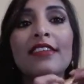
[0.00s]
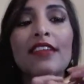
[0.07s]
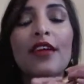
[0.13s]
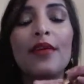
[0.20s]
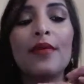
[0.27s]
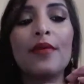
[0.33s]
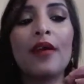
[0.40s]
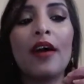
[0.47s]
so
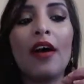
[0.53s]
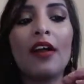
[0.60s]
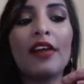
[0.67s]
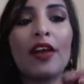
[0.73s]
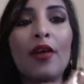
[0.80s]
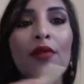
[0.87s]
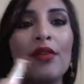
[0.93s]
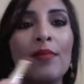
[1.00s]
I
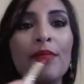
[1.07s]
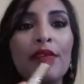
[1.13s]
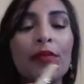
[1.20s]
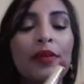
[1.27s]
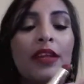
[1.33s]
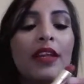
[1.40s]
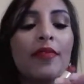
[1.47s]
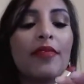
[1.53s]
go in
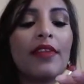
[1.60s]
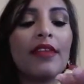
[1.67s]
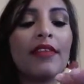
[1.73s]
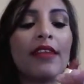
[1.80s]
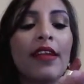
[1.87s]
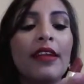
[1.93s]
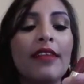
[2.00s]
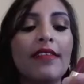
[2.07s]
between
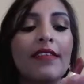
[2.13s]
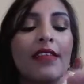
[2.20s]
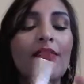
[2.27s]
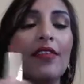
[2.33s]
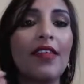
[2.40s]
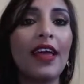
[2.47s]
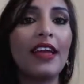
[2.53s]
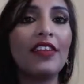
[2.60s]
lipsticks, and it's
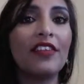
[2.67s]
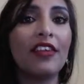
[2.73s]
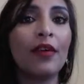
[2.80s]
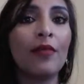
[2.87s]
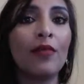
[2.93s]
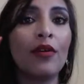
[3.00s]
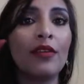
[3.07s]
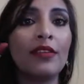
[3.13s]
either the
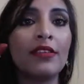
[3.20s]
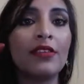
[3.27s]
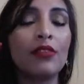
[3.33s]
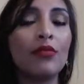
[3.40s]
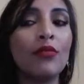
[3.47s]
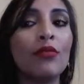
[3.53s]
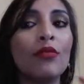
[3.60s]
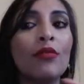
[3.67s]
H&M ones
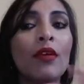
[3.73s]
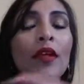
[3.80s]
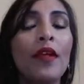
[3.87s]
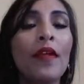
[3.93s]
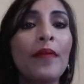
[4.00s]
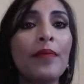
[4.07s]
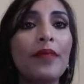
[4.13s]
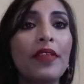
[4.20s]
or
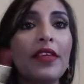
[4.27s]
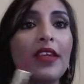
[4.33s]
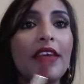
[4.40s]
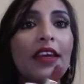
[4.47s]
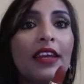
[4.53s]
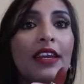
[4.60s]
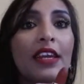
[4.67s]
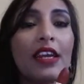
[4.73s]

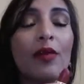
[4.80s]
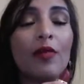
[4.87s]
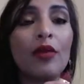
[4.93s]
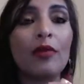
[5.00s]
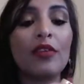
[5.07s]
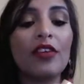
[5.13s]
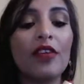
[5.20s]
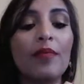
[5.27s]
the Clinique
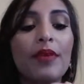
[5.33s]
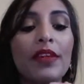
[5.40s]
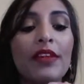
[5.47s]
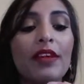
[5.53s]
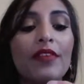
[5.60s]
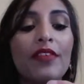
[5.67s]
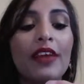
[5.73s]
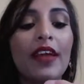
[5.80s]
one, which I've
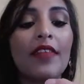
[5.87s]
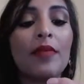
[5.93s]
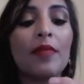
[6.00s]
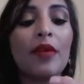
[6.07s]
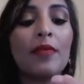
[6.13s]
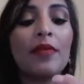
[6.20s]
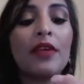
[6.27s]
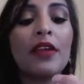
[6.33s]
been loving at the
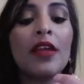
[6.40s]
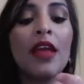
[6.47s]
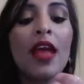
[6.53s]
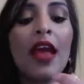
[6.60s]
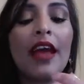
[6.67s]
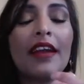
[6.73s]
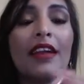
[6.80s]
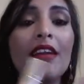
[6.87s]
moment.
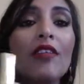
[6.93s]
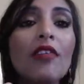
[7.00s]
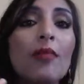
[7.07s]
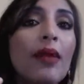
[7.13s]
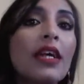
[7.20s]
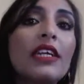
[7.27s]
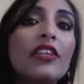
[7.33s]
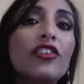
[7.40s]
And I love
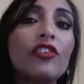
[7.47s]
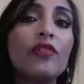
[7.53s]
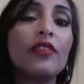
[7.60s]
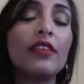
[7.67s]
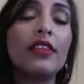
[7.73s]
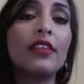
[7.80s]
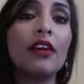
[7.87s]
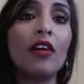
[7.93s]
the
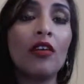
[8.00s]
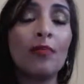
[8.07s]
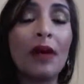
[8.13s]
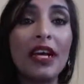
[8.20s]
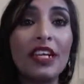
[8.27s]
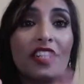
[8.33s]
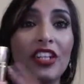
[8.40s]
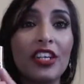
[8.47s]

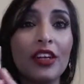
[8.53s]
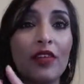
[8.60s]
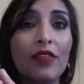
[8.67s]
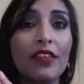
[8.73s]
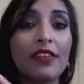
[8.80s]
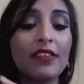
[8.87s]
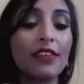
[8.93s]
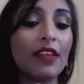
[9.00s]
packaging
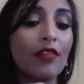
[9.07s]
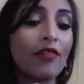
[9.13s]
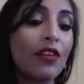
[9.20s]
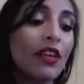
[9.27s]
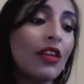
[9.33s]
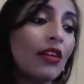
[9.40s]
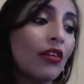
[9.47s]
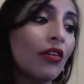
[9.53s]
of these, because they
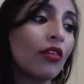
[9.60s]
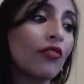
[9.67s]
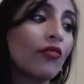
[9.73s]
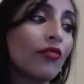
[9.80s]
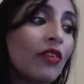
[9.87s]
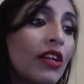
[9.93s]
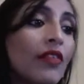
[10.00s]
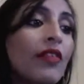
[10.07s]
really look
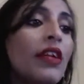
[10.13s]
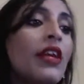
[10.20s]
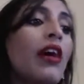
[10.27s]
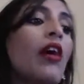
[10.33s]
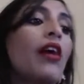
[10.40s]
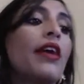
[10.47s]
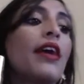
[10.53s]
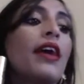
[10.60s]
really, really
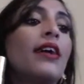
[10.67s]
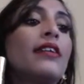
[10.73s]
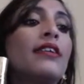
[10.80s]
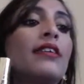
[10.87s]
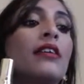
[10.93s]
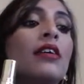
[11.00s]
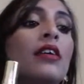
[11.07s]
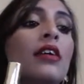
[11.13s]
high
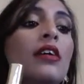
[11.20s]
end.